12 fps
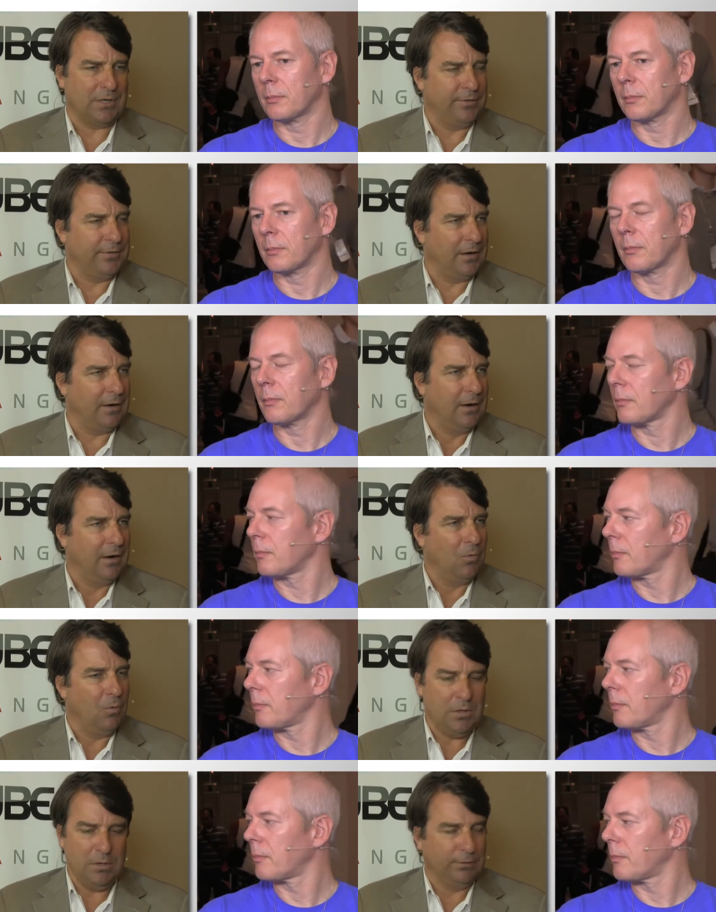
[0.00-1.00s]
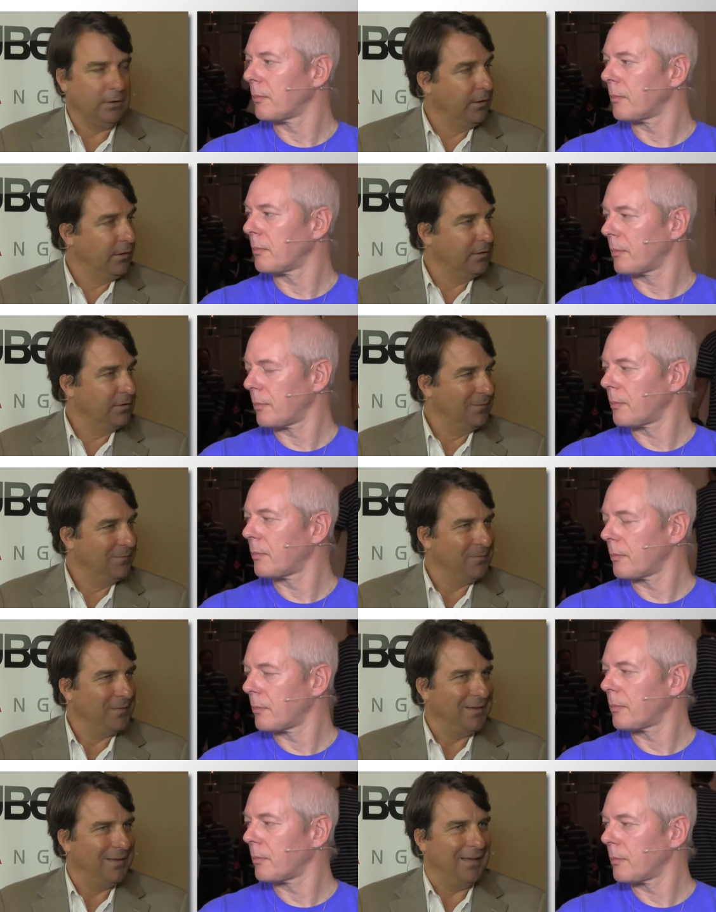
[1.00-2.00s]
Speaker 1: out there what you've learned,
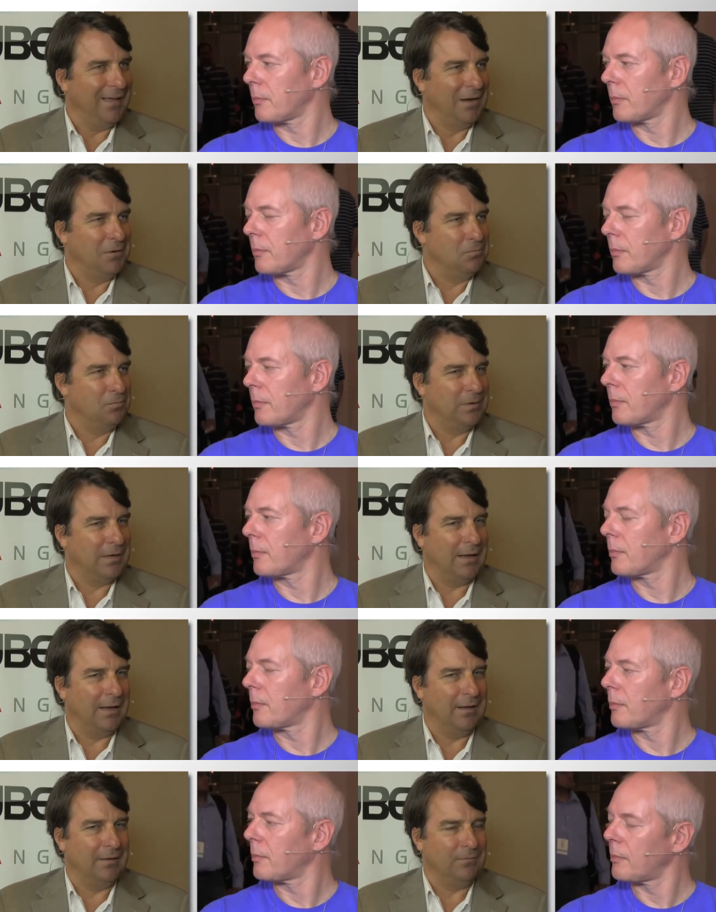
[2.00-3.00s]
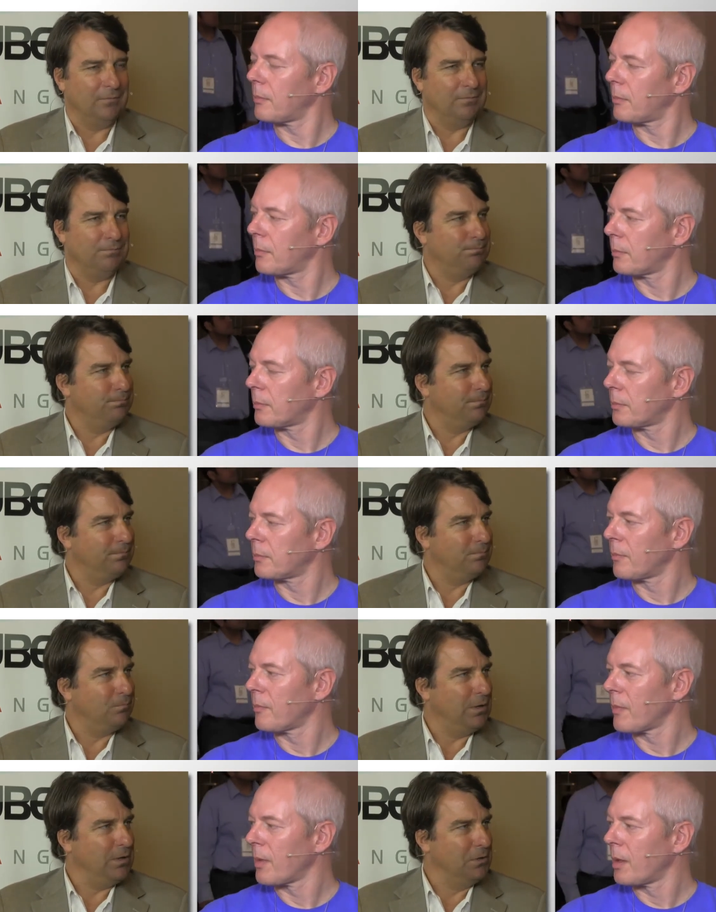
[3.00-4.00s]
and uh,
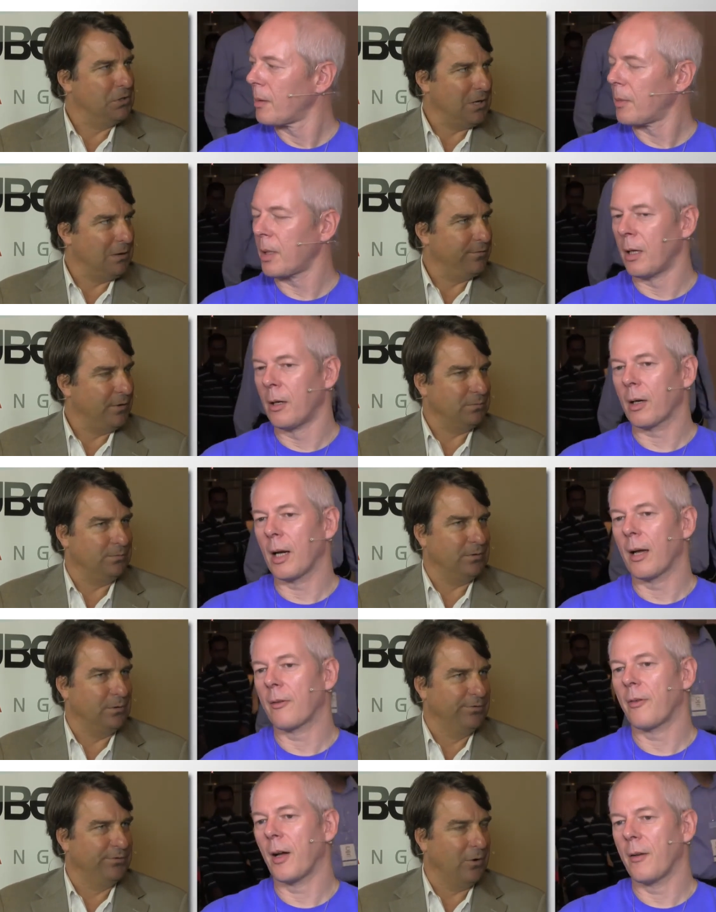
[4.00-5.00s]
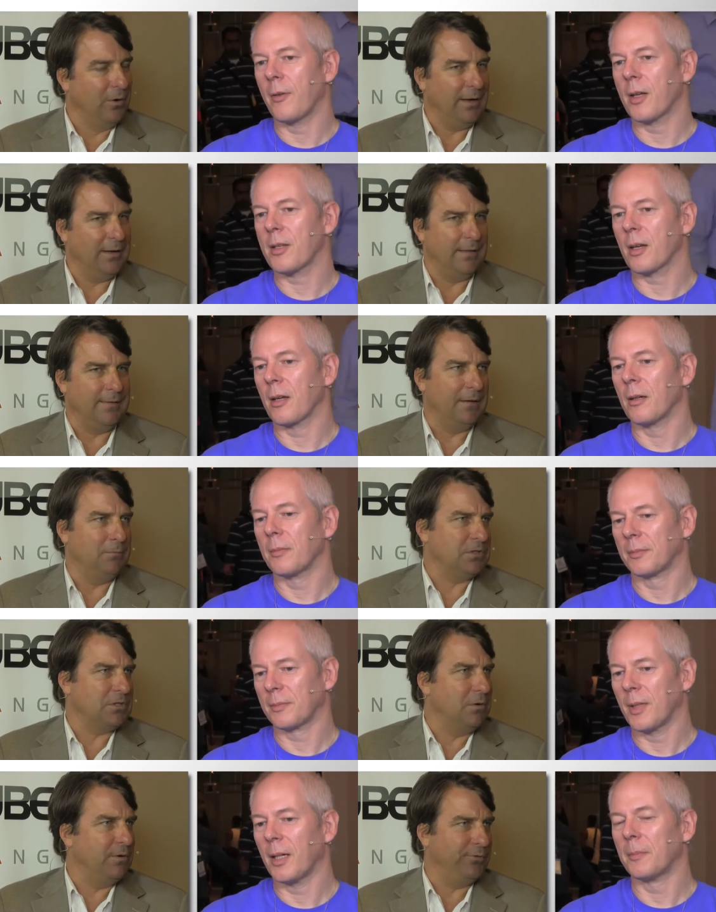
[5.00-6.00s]
what you would share with folks to like avoid, and then ago.
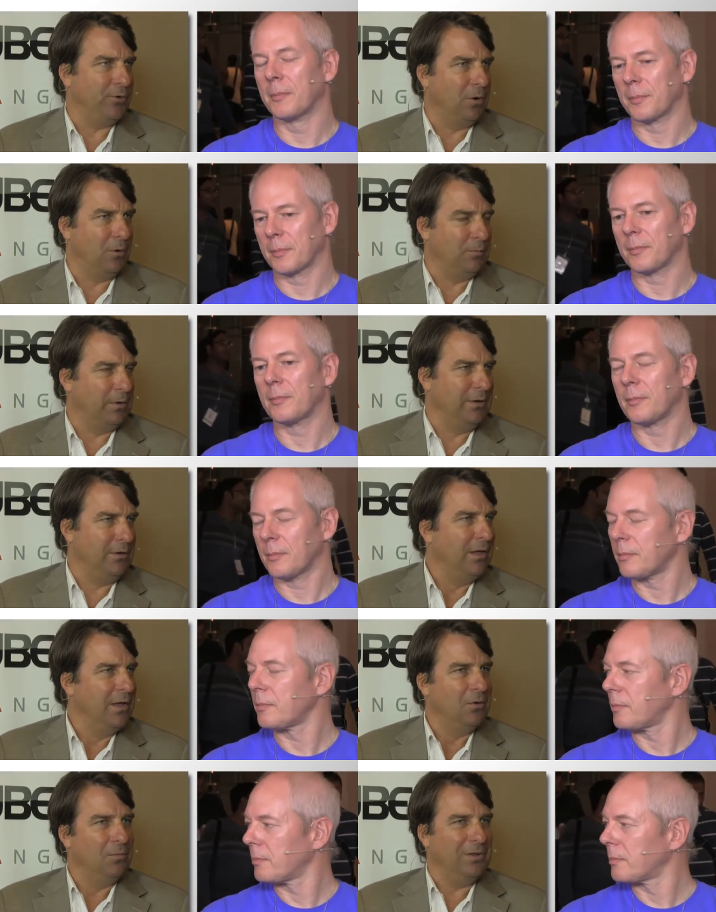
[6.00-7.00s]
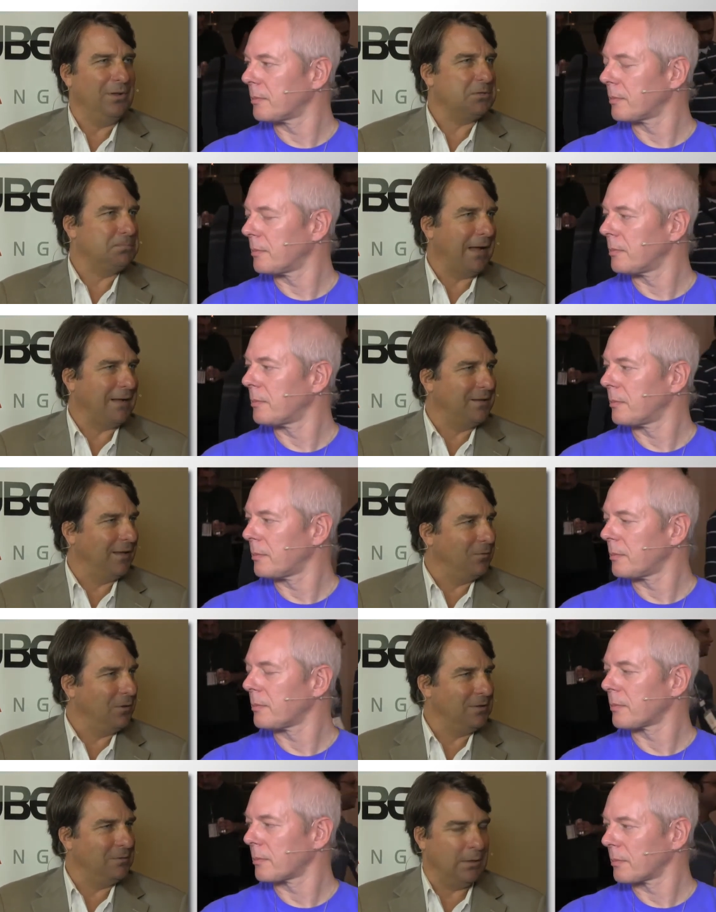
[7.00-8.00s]
what's going yeah. forward? What are you What are you expecting?
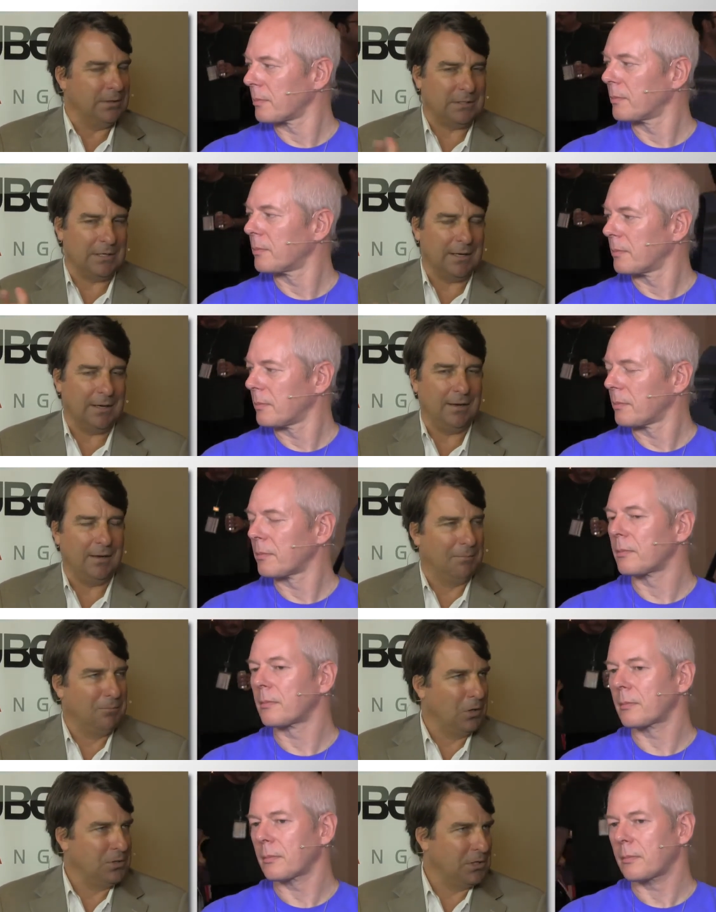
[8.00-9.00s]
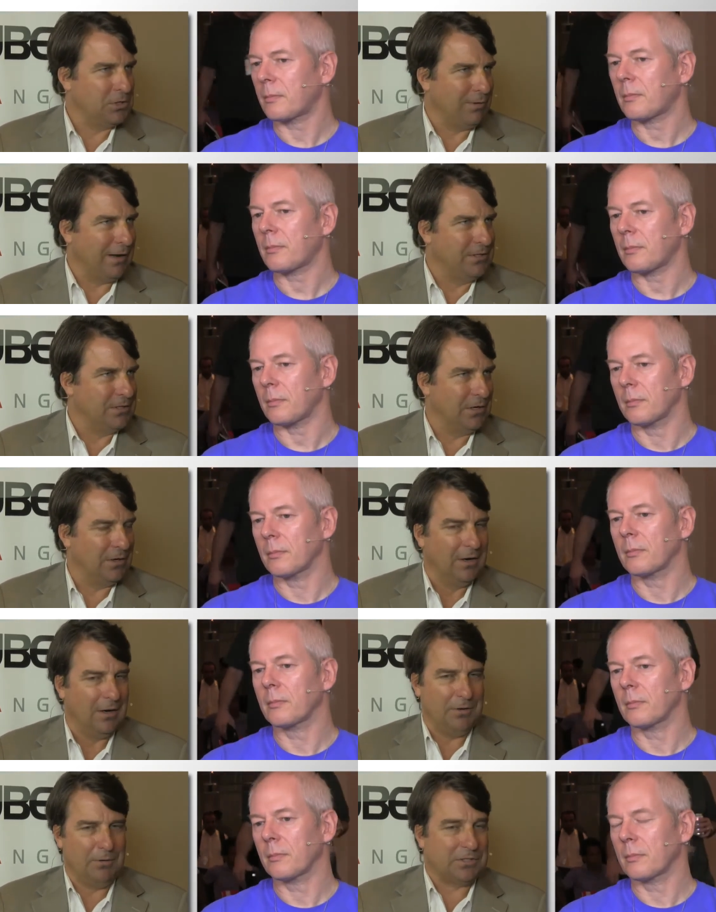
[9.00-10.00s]
What What uh, emerging trends are
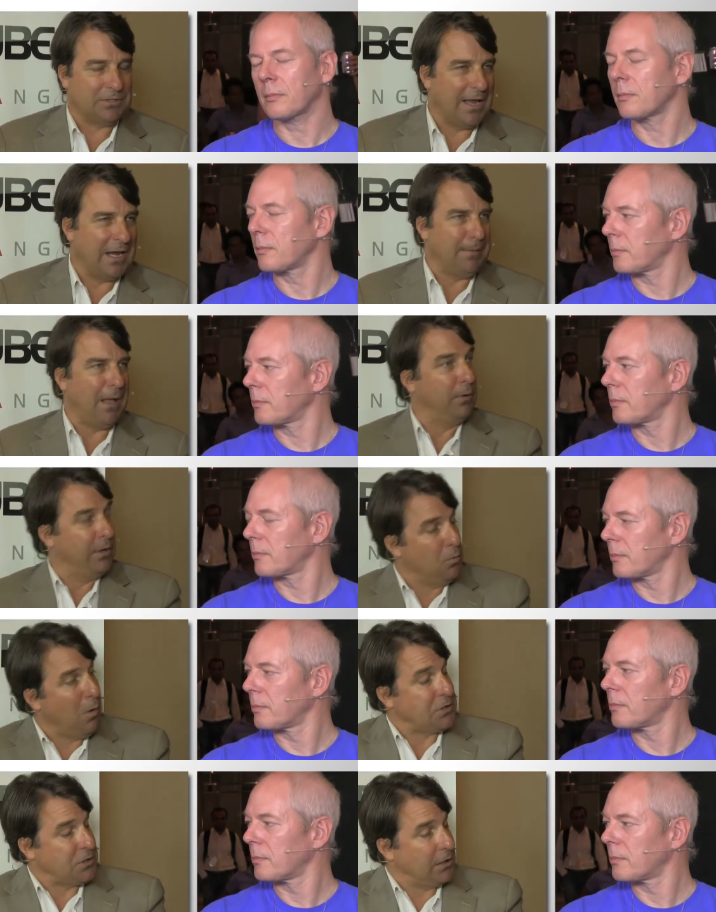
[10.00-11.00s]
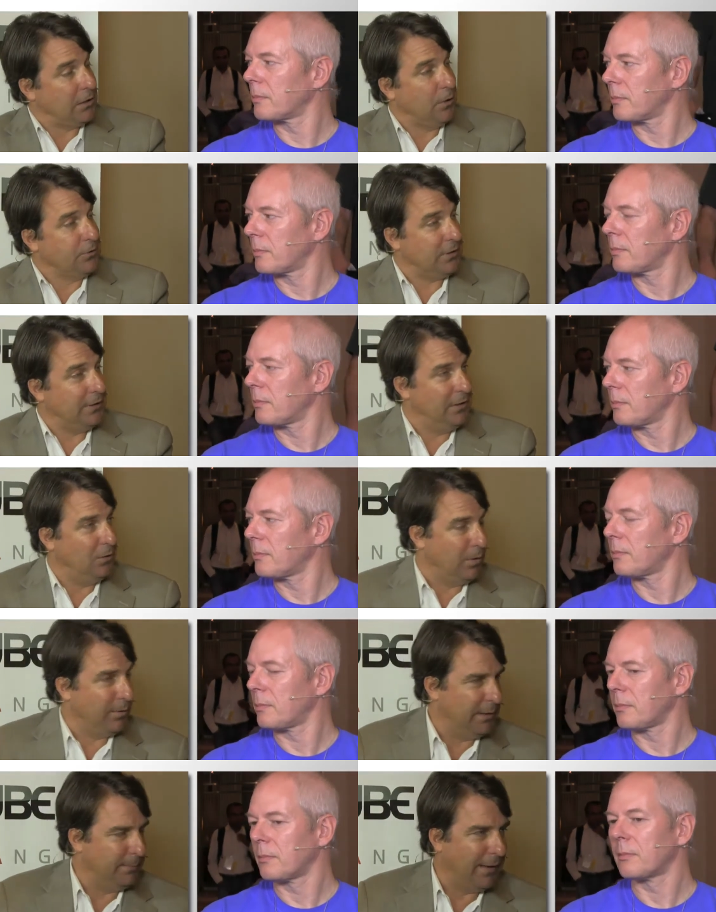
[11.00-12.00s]
Are you excited about? What are you watching closely? Are you
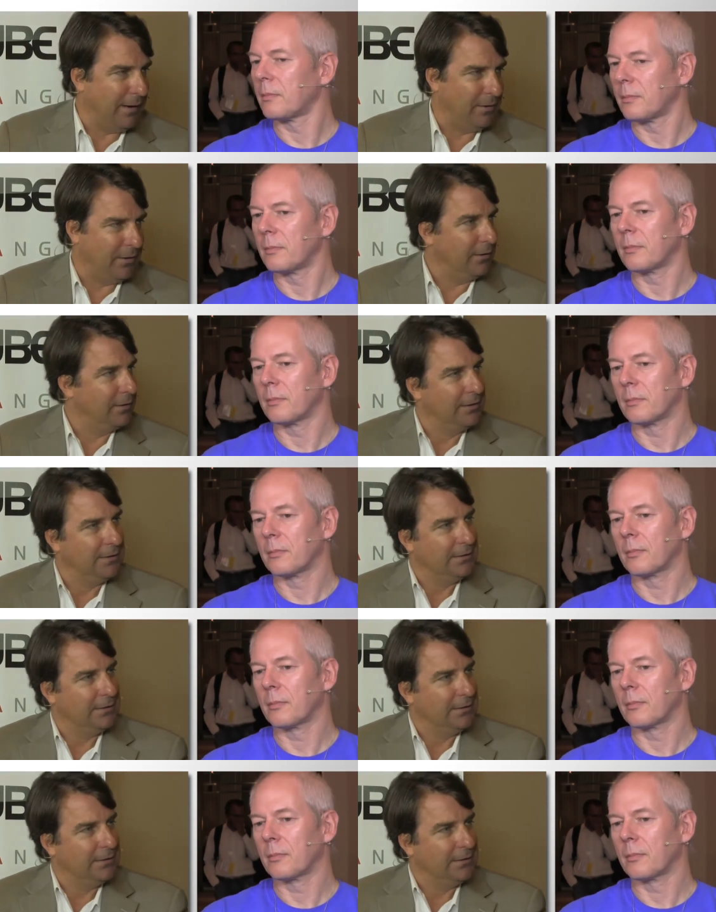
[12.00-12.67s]
worried about or?